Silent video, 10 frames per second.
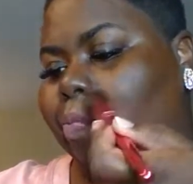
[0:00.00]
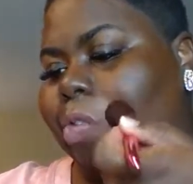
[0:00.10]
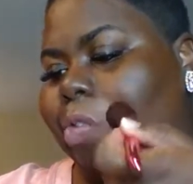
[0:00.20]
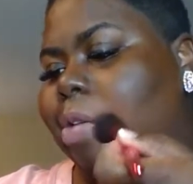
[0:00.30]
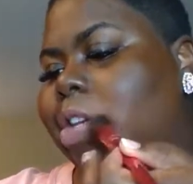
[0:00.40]

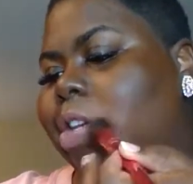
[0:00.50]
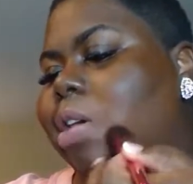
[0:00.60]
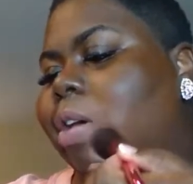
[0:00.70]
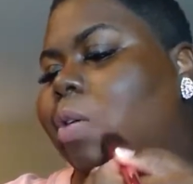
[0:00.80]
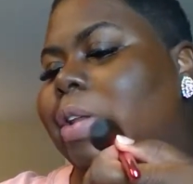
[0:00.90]
any
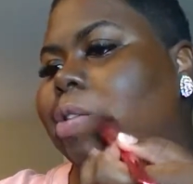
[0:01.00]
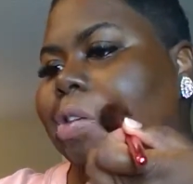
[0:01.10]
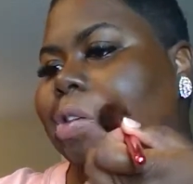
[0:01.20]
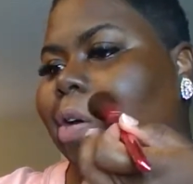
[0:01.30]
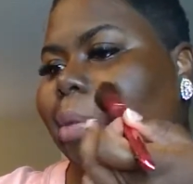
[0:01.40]
area that's
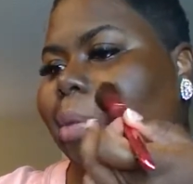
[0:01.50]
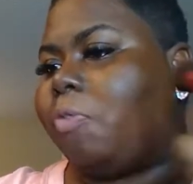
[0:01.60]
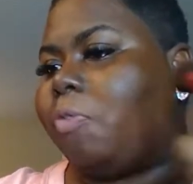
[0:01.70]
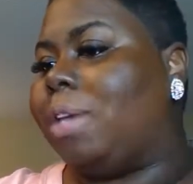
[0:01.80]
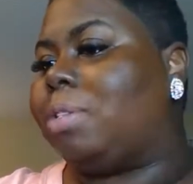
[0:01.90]
dark in my
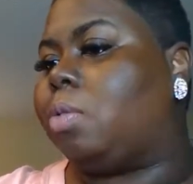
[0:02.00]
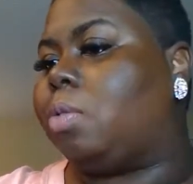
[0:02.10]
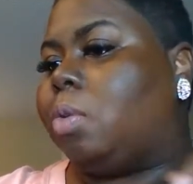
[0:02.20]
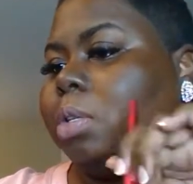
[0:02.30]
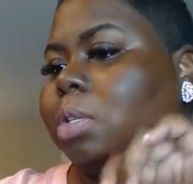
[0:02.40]
face is
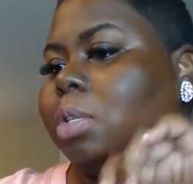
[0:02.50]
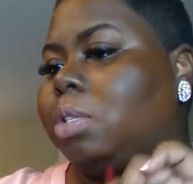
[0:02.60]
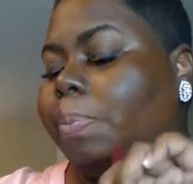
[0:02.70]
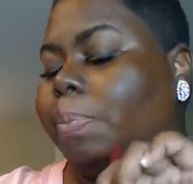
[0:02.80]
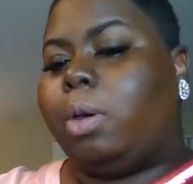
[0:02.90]
going to
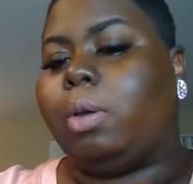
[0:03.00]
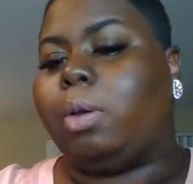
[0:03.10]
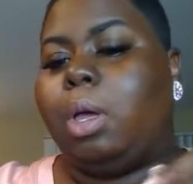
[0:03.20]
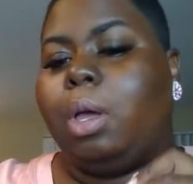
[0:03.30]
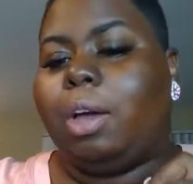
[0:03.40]
disappear
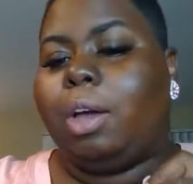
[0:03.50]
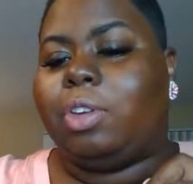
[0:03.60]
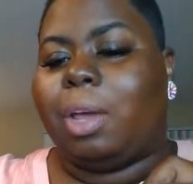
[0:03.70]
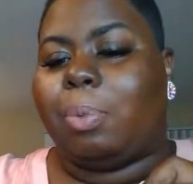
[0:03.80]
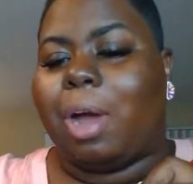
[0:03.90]
under
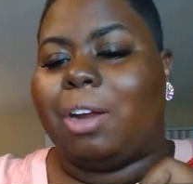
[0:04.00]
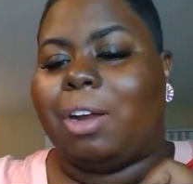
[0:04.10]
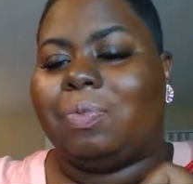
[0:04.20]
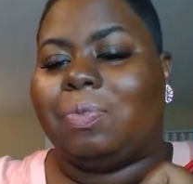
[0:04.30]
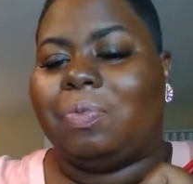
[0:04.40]
that
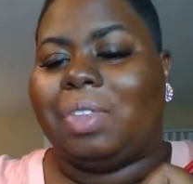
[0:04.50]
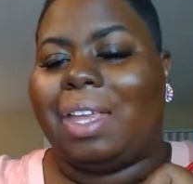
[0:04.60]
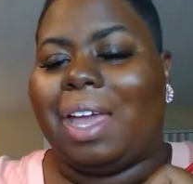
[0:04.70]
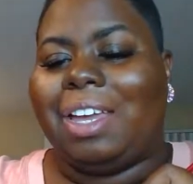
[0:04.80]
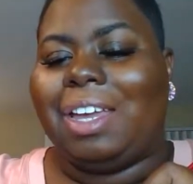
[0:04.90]
product.
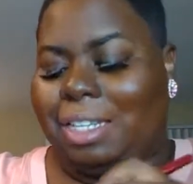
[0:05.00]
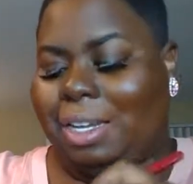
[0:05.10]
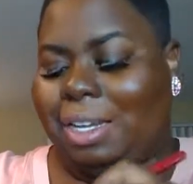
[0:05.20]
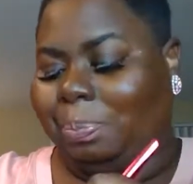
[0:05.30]
Hey, auntie.